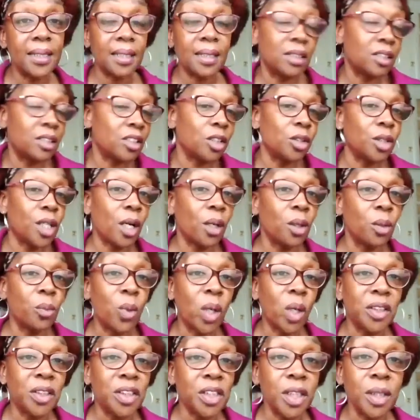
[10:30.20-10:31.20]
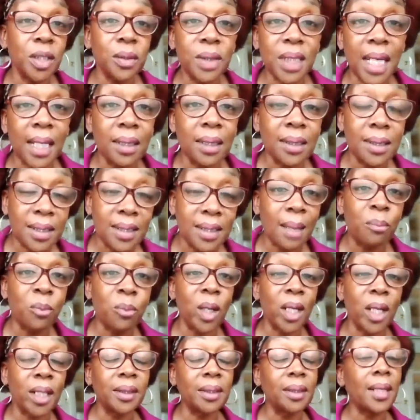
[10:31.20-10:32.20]
as you know, once you tell
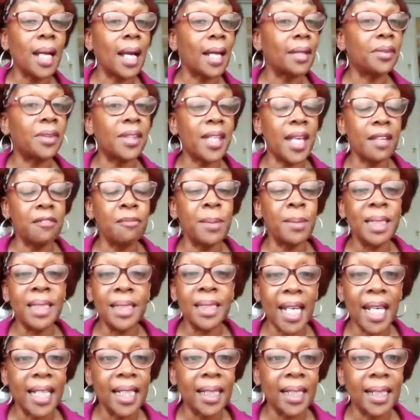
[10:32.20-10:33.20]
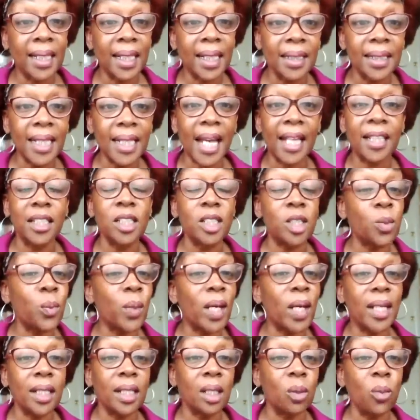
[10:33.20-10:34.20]
someone and they've been taking it and it's
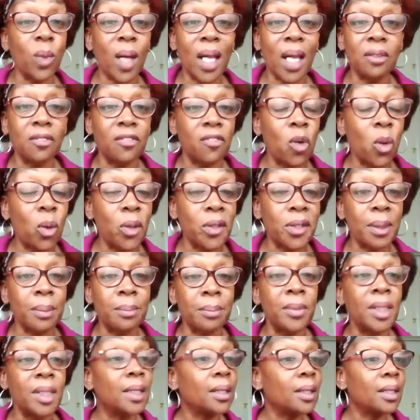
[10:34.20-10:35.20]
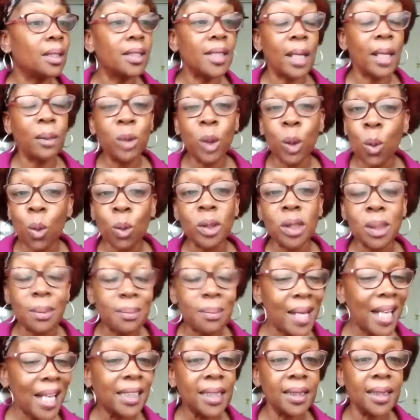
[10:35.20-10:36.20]
working well for them, they will
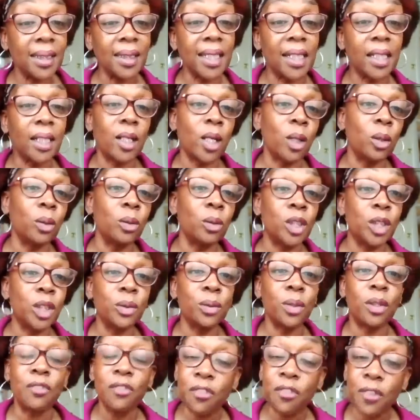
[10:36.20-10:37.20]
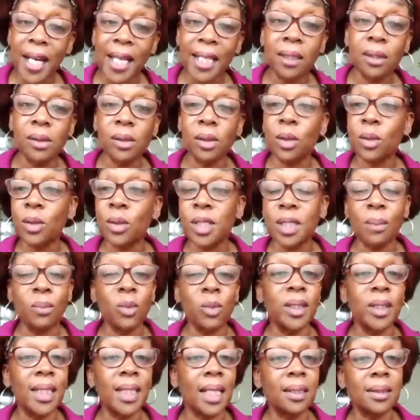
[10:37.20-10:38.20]
automatically go to a friend or
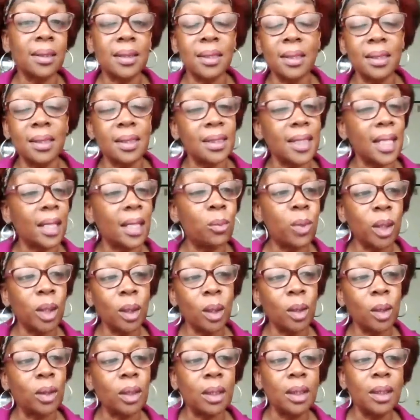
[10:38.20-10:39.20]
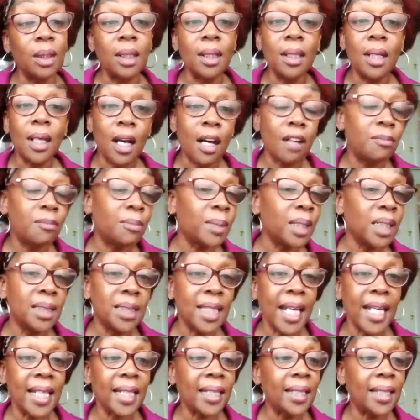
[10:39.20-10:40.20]
someone else and say, well, look, I've been
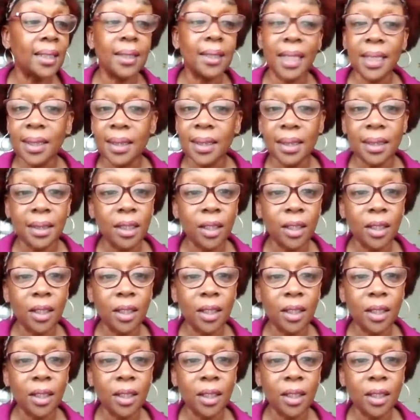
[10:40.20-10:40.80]
taking this,